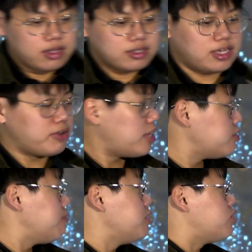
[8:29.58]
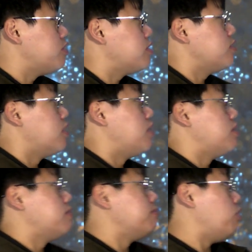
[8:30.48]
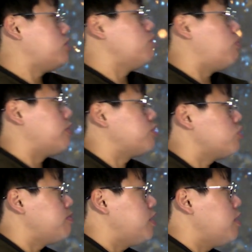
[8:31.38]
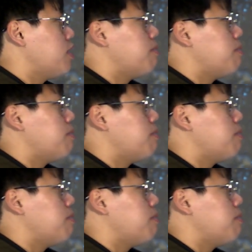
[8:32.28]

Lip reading: Yeah, another feature is multi-LoRa serving.